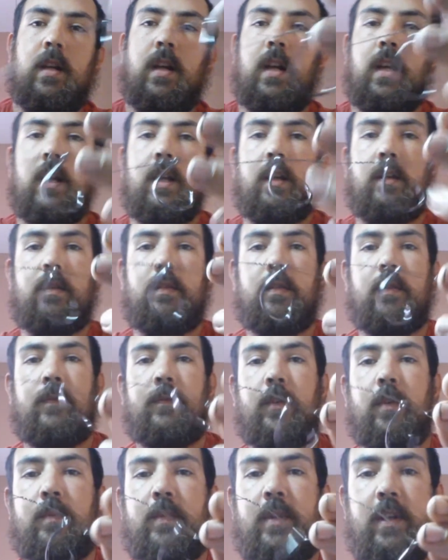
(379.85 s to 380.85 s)

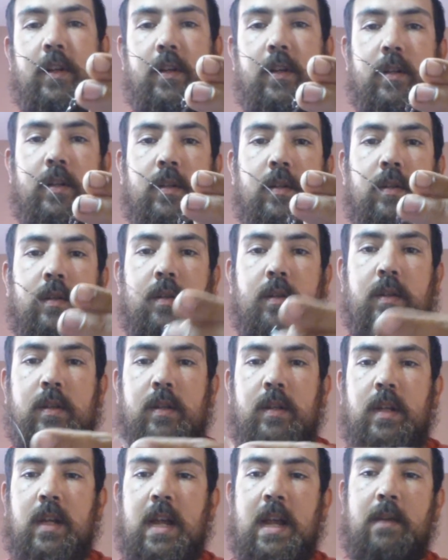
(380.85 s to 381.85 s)
From here,
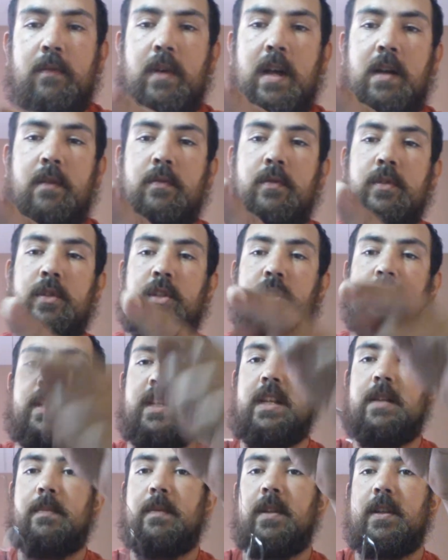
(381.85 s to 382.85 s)
I will just
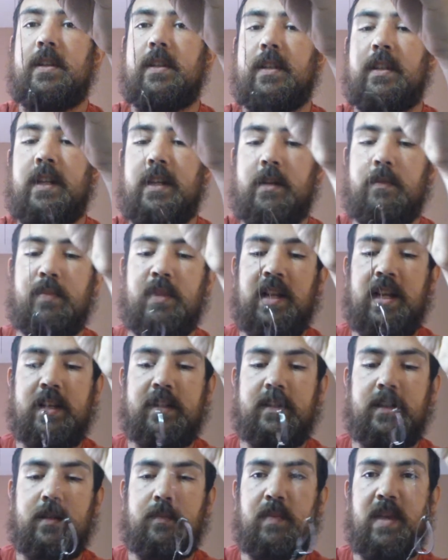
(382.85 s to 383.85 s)
keep this in like a
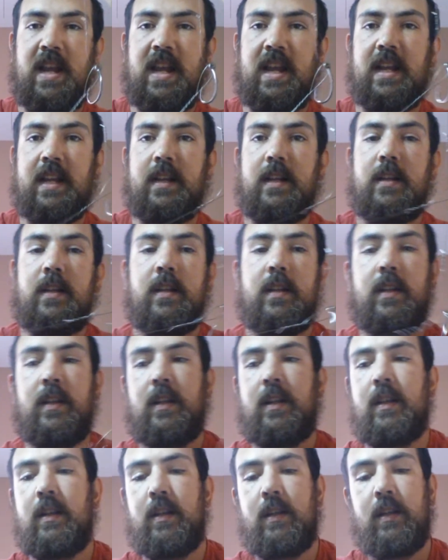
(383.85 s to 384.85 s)
plastic bag
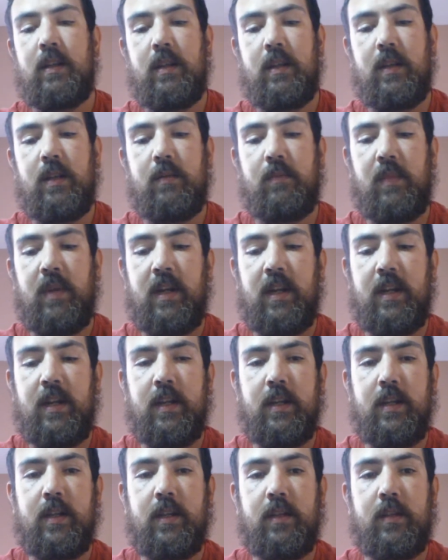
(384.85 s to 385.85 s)
in
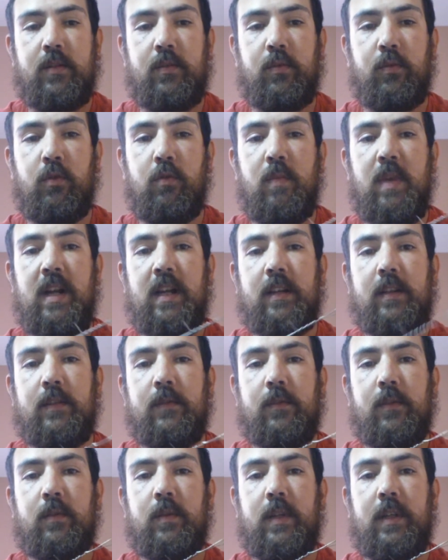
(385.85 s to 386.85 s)
my toolbox
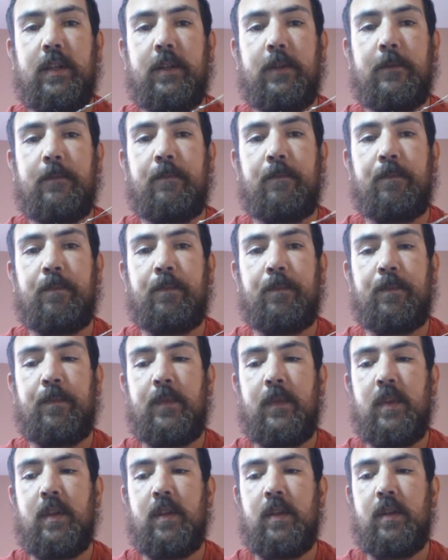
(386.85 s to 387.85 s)
for a while
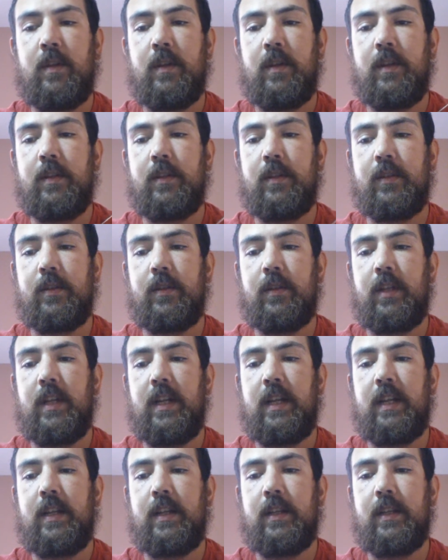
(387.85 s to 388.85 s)
until
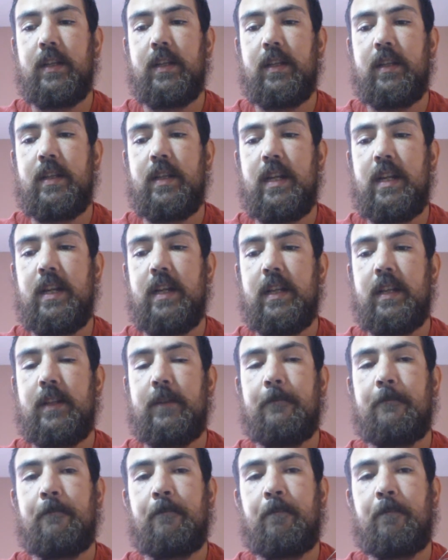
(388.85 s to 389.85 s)
I need
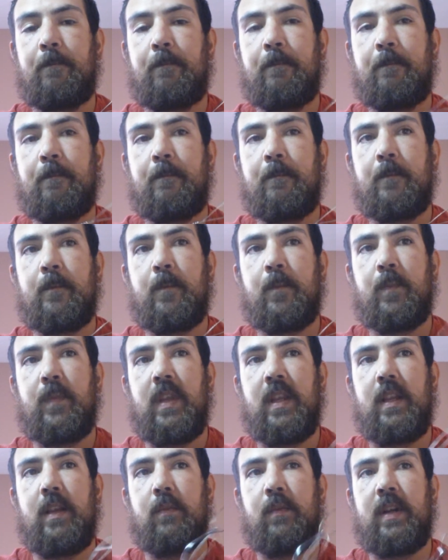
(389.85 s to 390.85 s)
it.
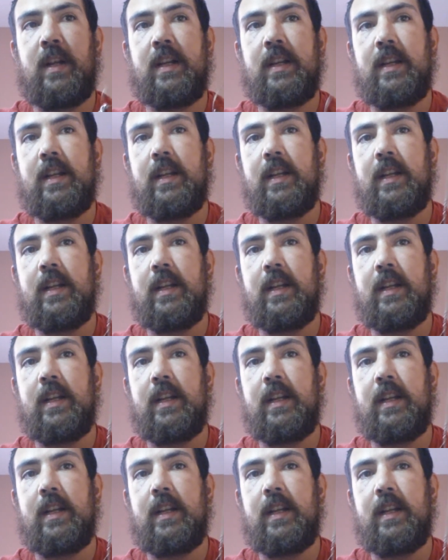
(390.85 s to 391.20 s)
And then when I